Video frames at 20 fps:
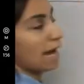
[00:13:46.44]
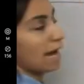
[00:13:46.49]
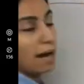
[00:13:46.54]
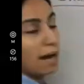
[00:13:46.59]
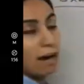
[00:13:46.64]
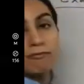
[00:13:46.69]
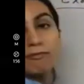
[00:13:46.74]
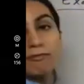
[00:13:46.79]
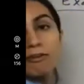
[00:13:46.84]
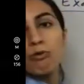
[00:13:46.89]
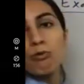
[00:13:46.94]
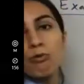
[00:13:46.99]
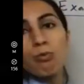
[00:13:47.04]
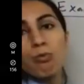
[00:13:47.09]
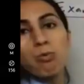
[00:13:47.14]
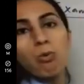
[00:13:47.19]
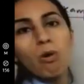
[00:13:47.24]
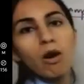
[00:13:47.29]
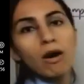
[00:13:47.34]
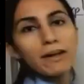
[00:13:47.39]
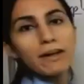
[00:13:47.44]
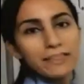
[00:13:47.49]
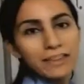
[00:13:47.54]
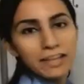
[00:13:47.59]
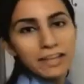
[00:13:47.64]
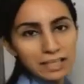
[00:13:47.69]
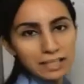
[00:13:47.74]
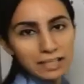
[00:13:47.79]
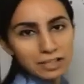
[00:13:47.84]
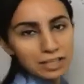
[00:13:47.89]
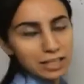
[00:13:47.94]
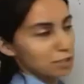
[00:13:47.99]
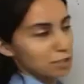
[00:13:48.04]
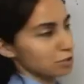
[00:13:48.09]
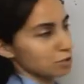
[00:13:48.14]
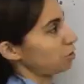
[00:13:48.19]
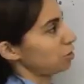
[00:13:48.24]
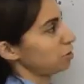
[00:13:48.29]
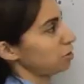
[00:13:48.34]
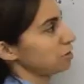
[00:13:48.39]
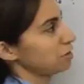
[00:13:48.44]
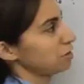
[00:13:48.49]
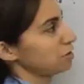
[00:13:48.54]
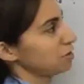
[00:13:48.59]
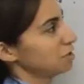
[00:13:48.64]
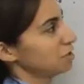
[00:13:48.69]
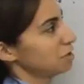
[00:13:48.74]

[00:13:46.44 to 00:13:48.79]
have one integral